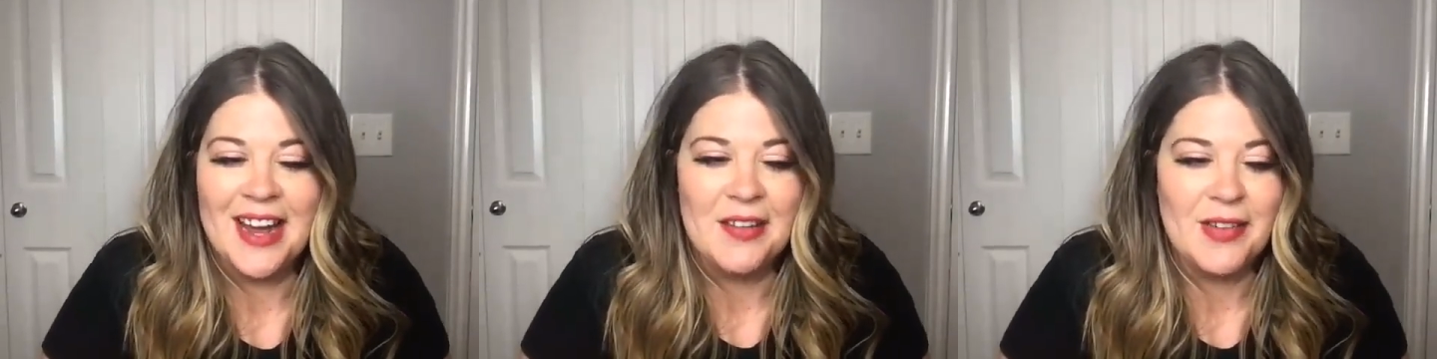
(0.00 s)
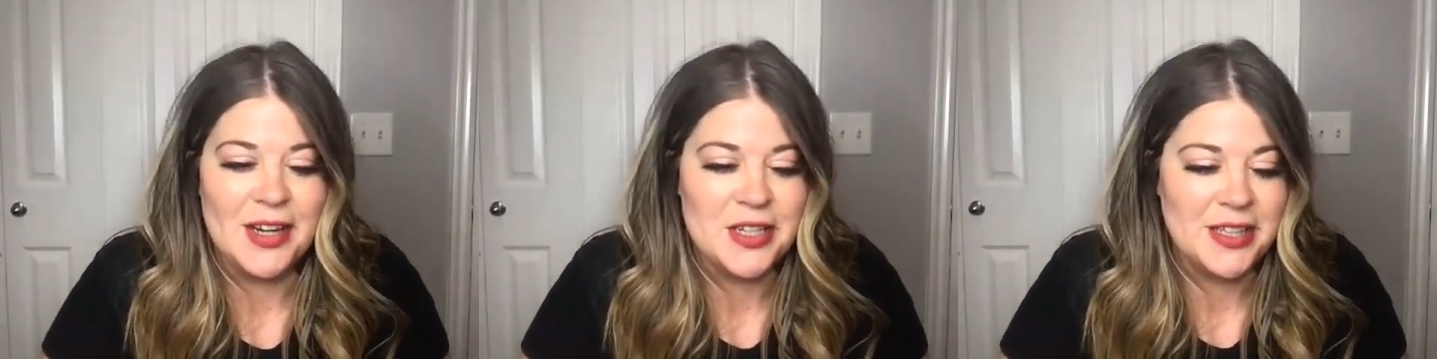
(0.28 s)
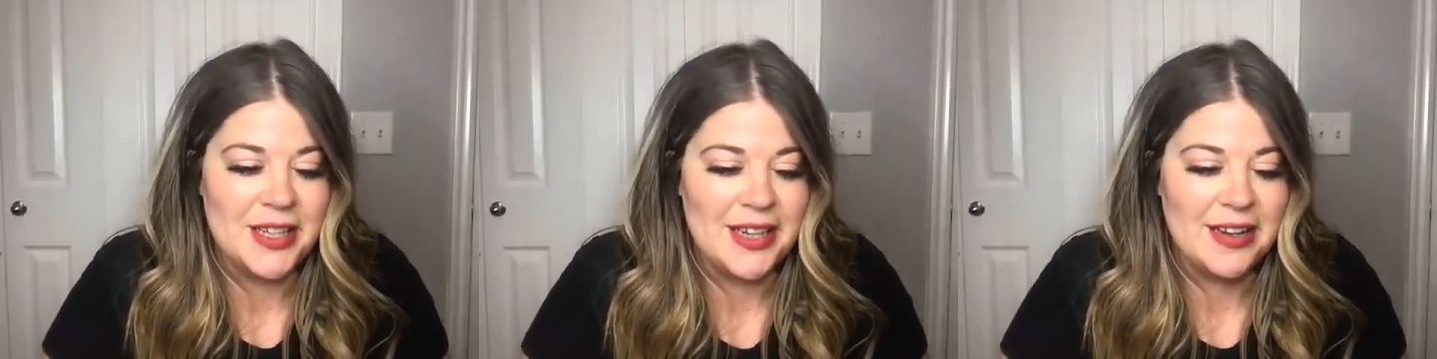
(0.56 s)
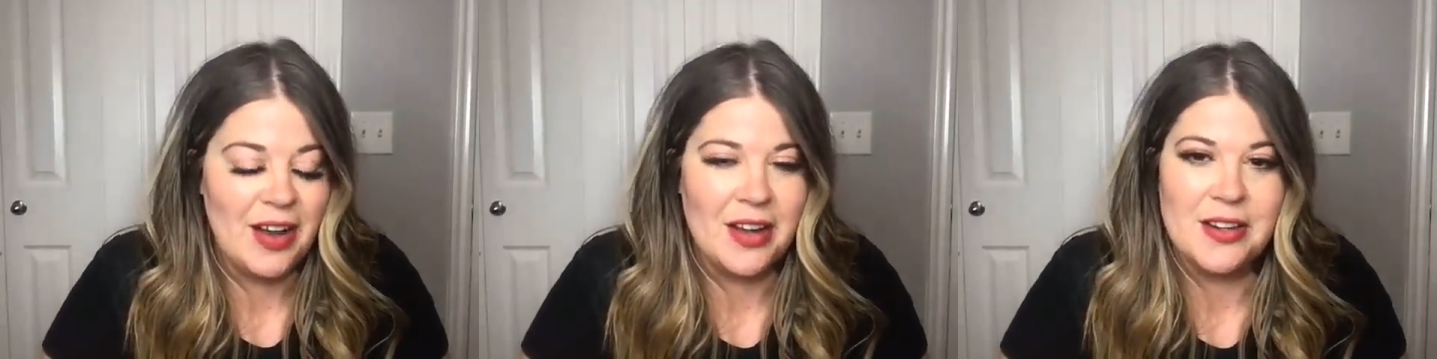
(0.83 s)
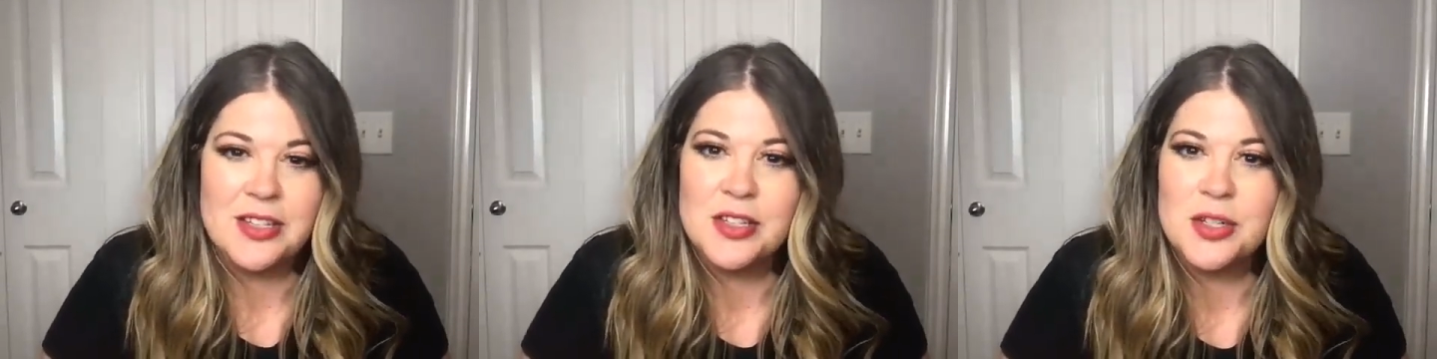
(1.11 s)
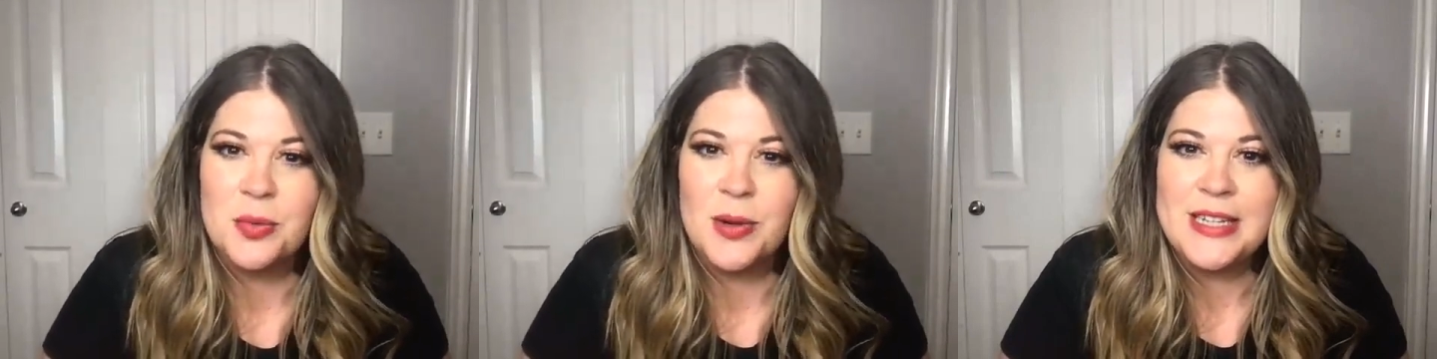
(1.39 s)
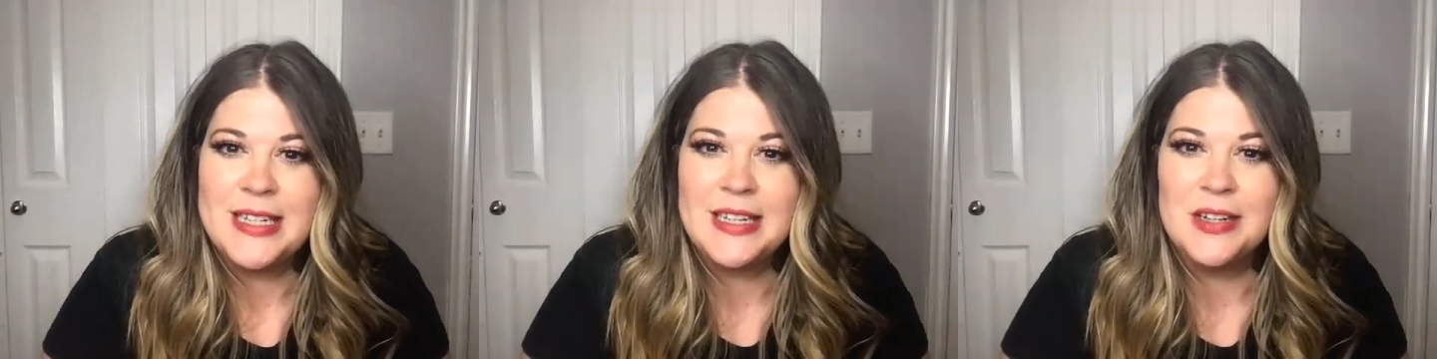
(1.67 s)
I've actually gotten
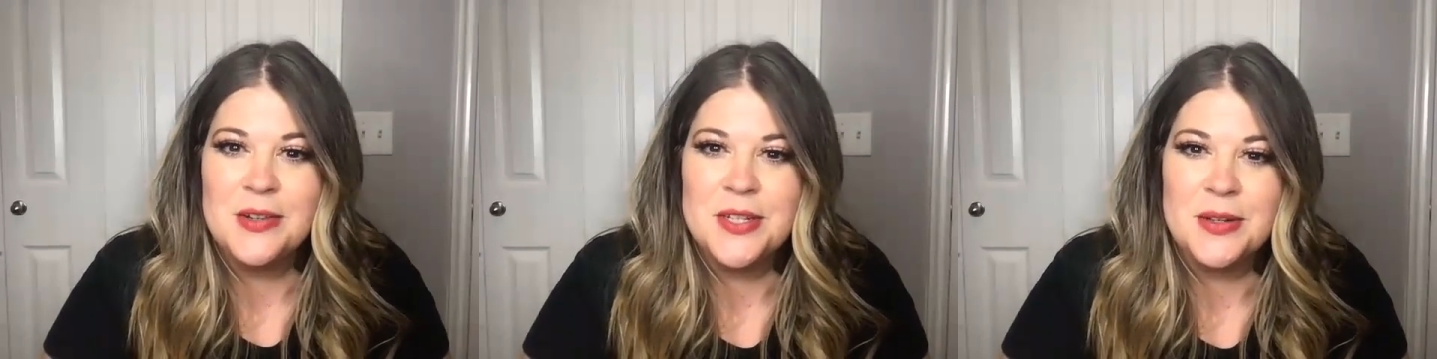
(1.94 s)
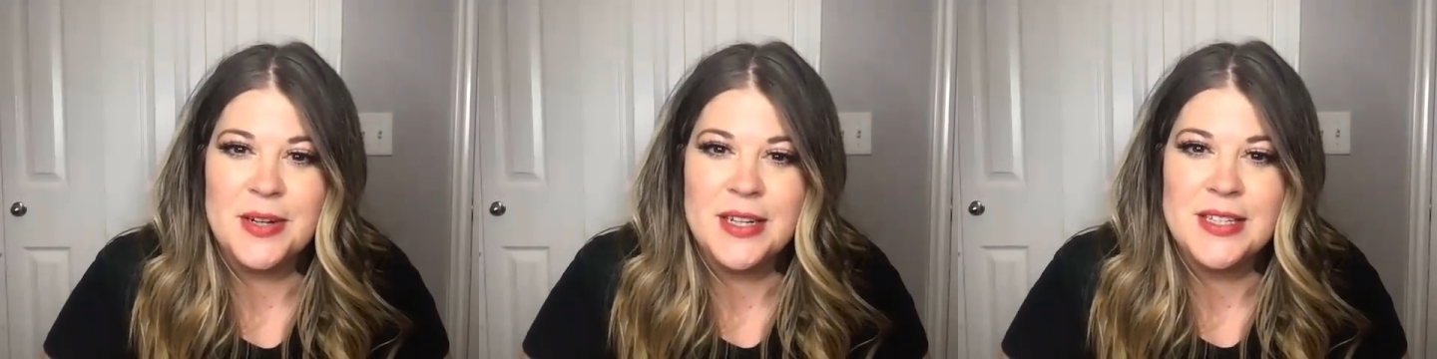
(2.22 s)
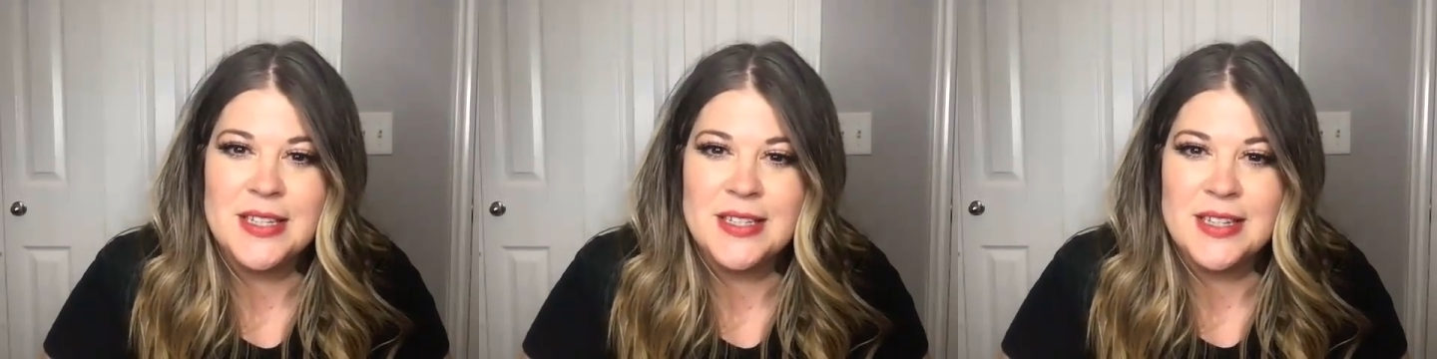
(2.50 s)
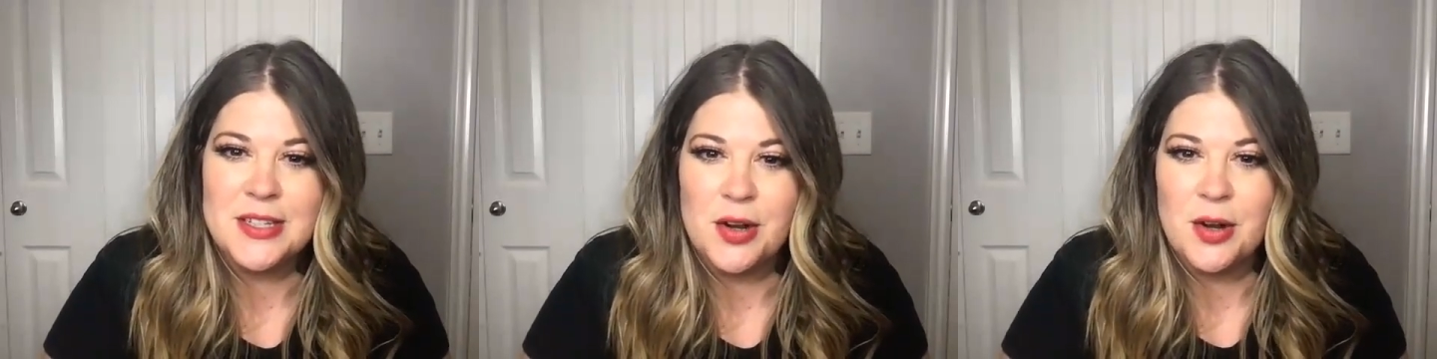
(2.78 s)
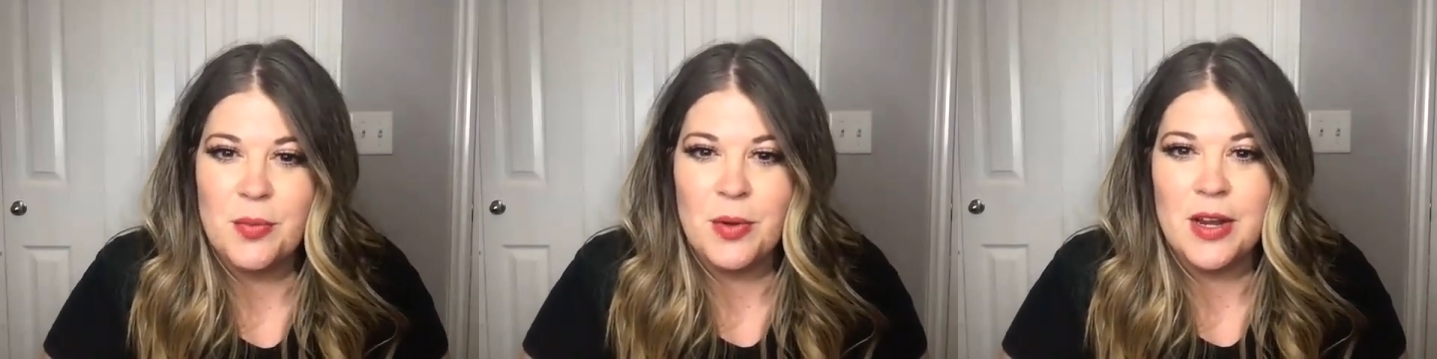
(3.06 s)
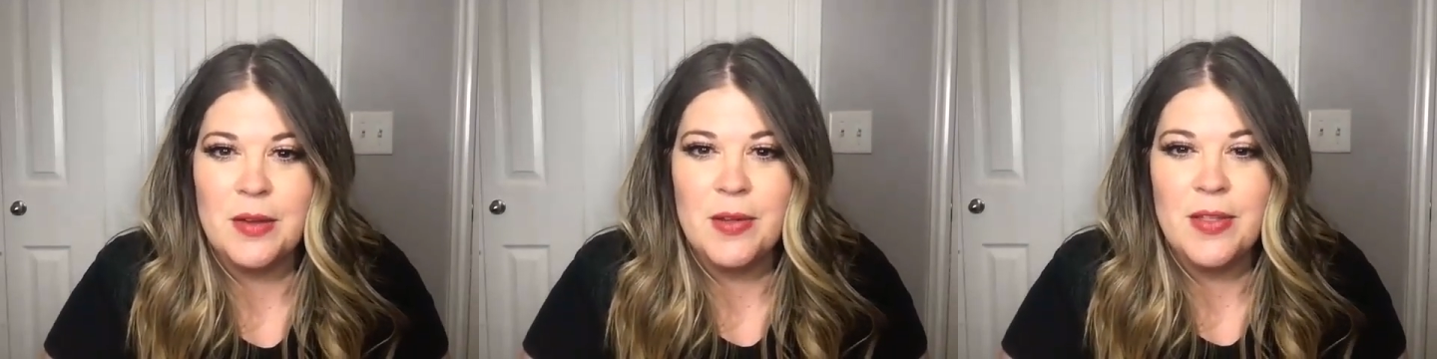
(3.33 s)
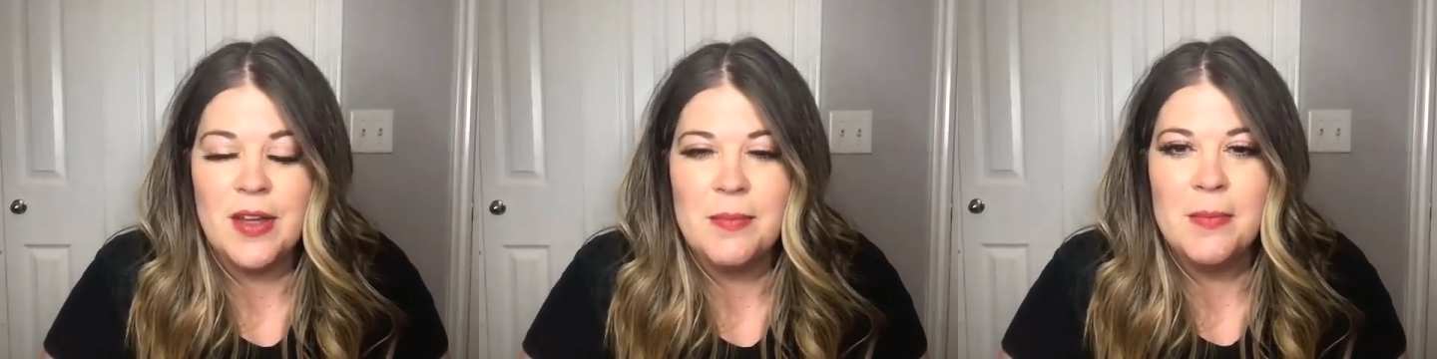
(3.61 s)
20 new students since I started working
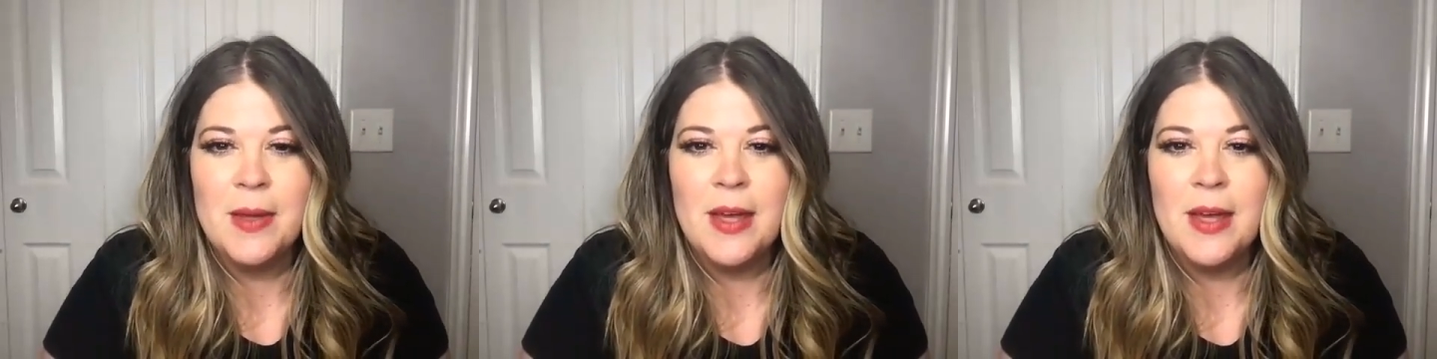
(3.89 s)
with him.